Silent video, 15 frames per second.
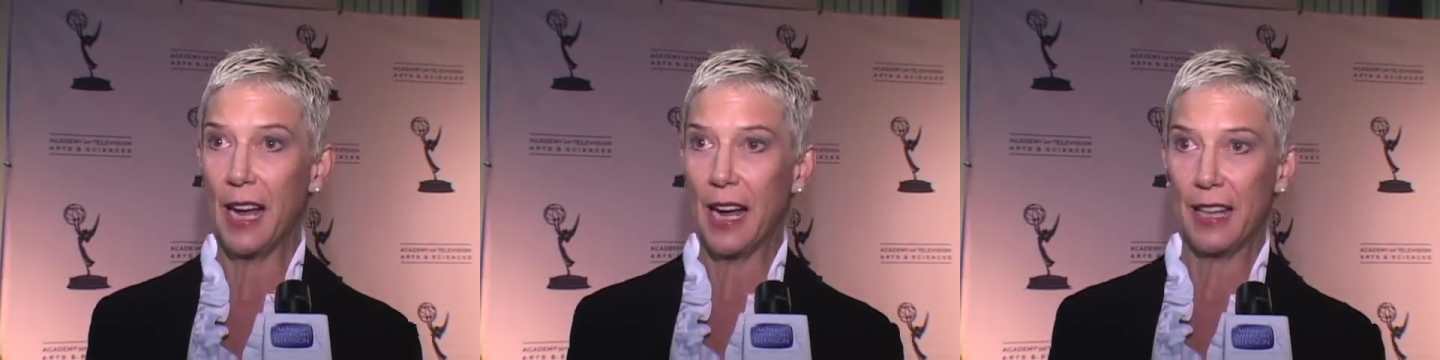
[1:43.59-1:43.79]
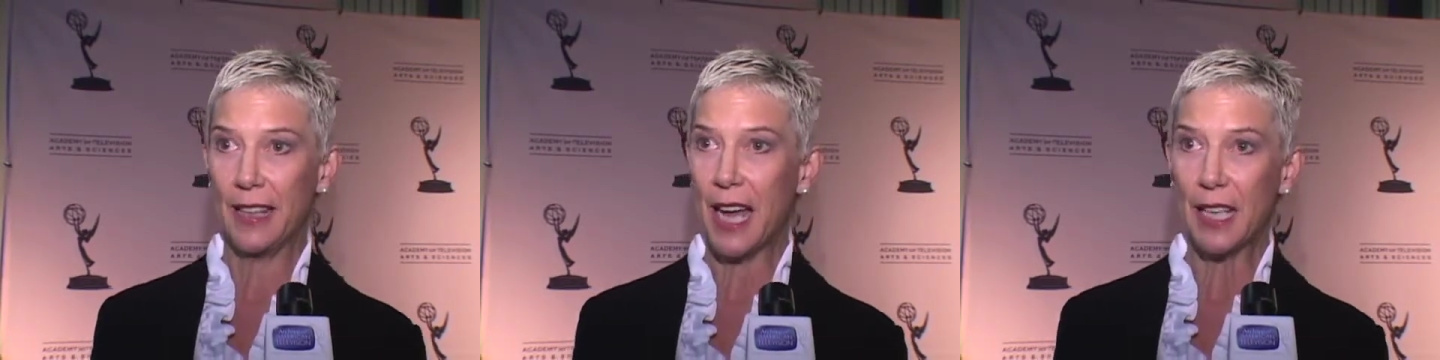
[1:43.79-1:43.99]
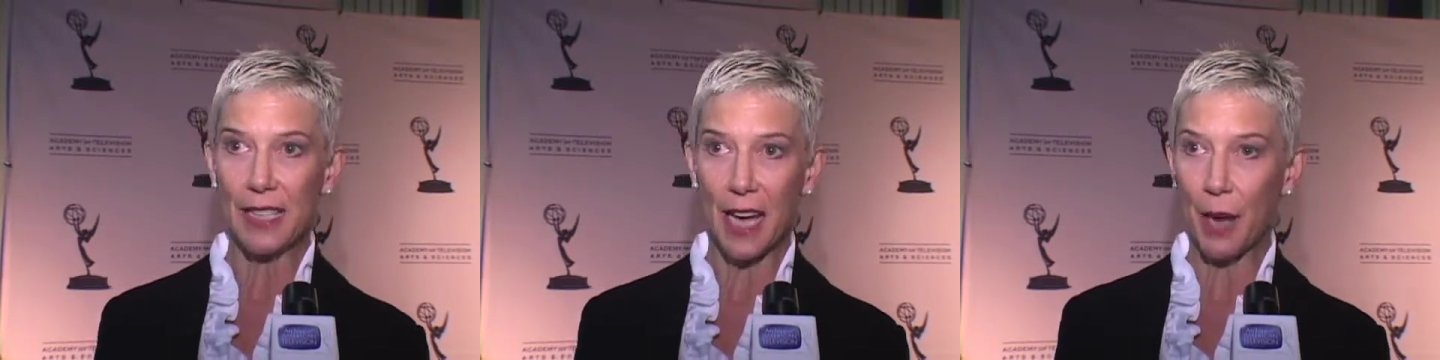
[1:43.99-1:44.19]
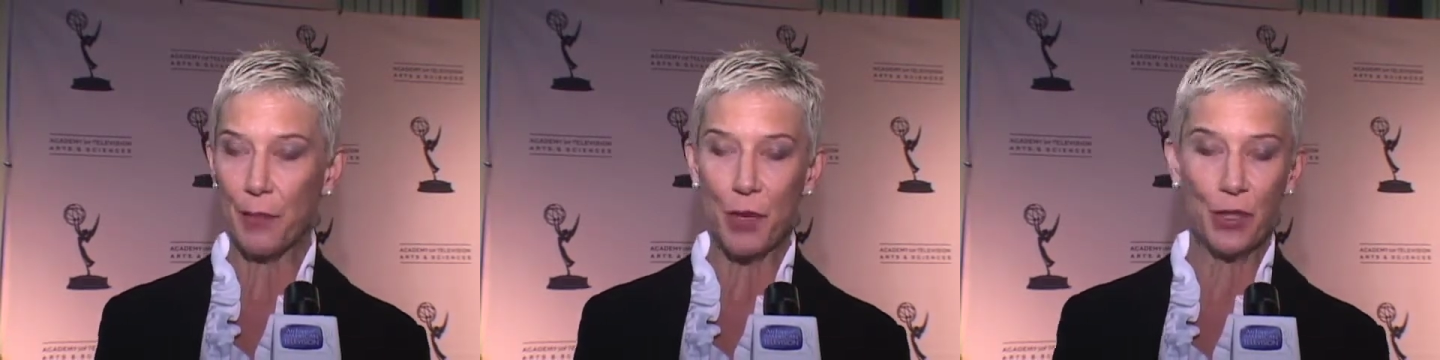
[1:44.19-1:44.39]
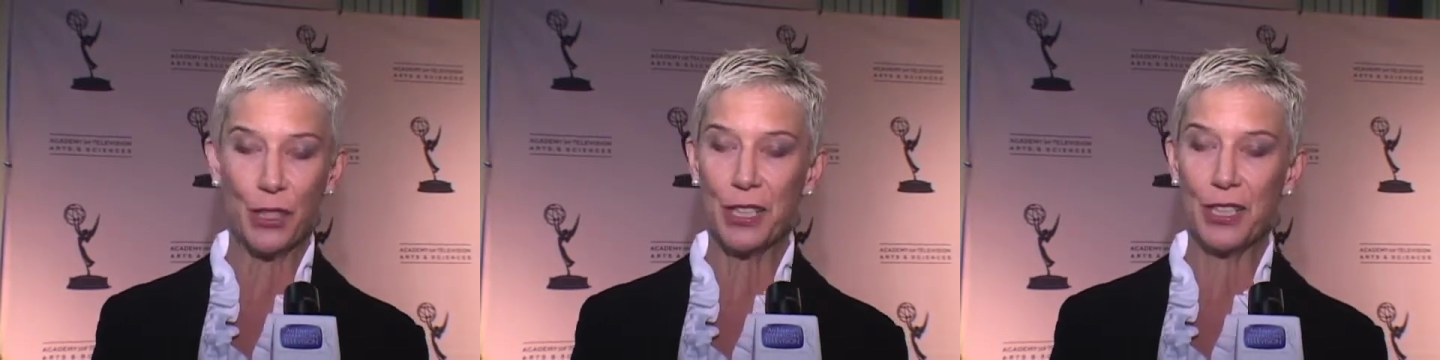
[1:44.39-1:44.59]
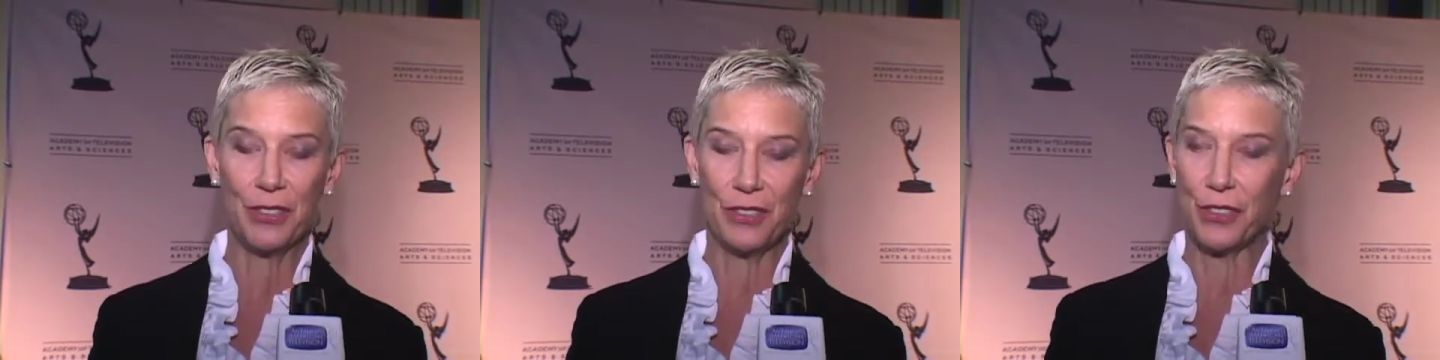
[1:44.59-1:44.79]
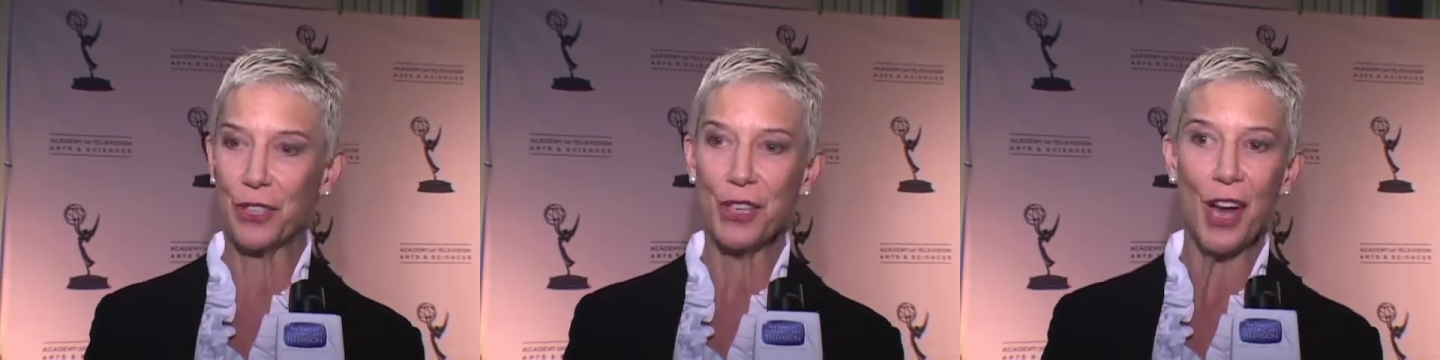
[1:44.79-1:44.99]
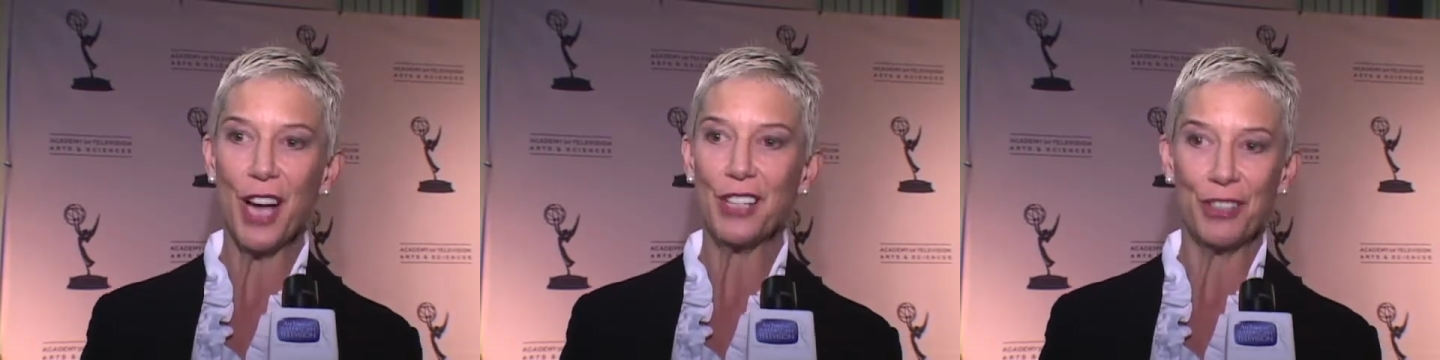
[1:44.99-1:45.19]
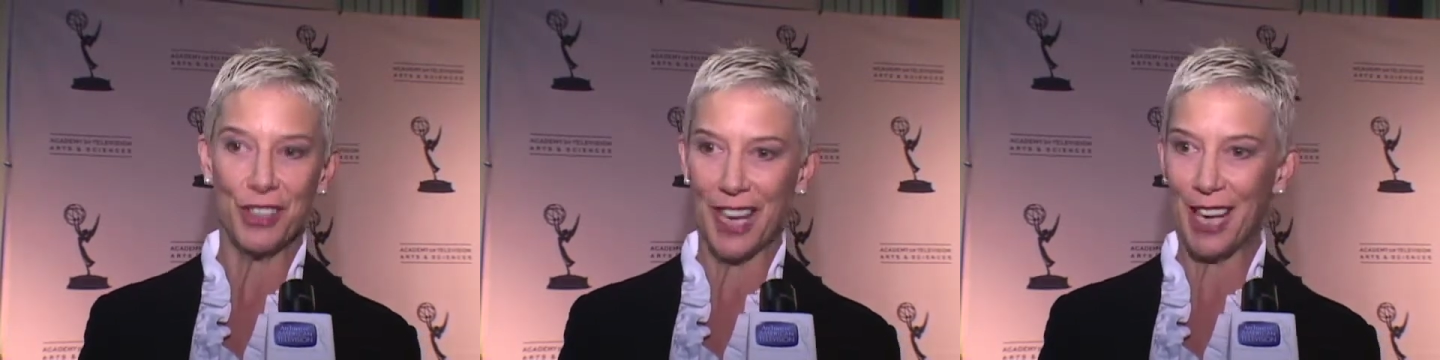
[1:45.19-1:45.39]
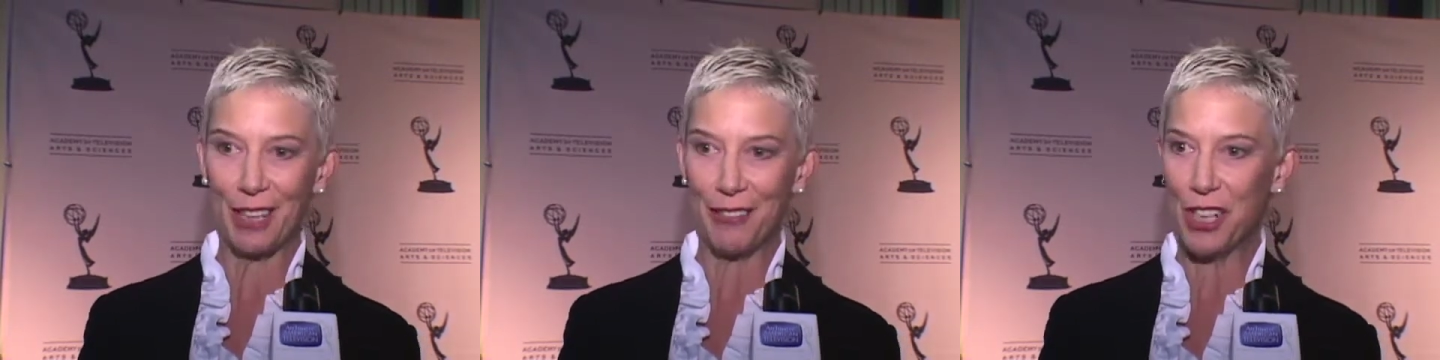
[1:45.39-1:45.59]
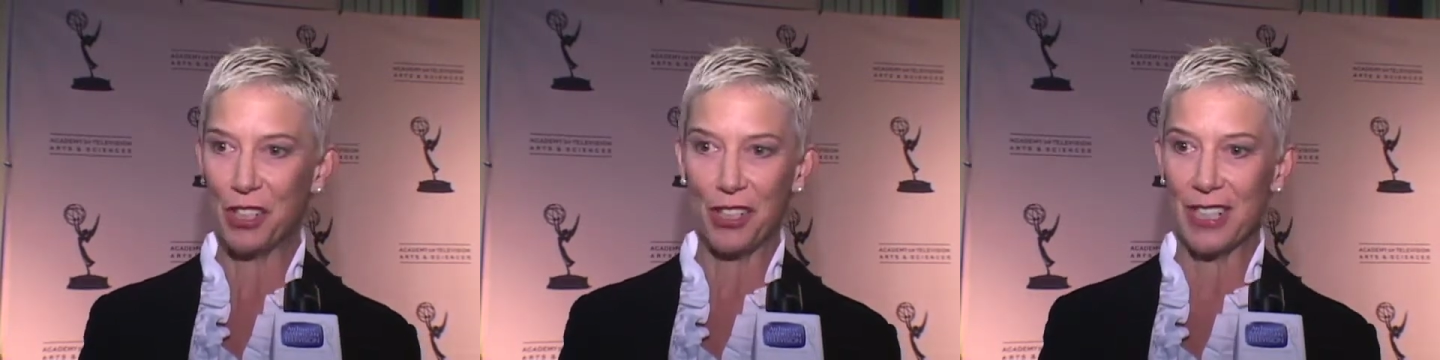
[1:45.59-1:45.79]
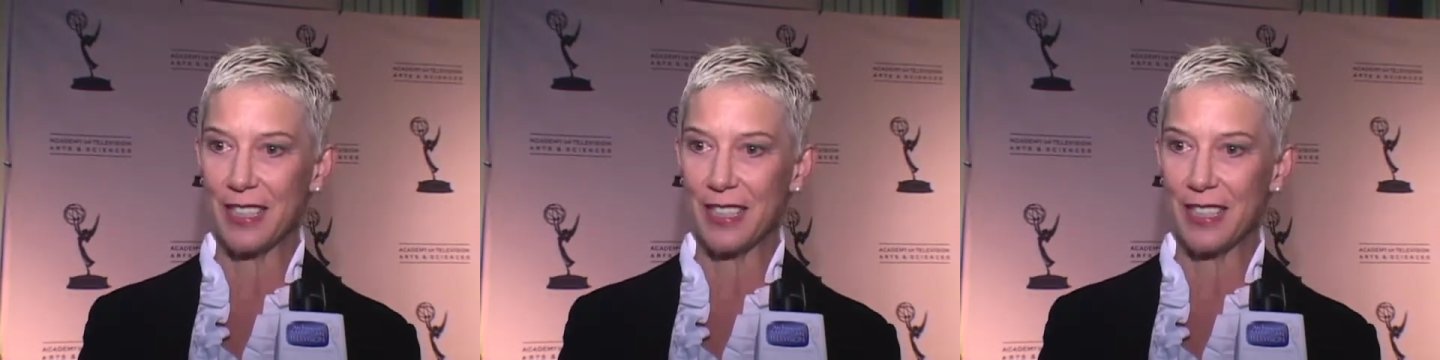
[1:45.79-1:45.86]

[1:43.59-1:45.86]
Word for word: at that time you couldn't turn on your television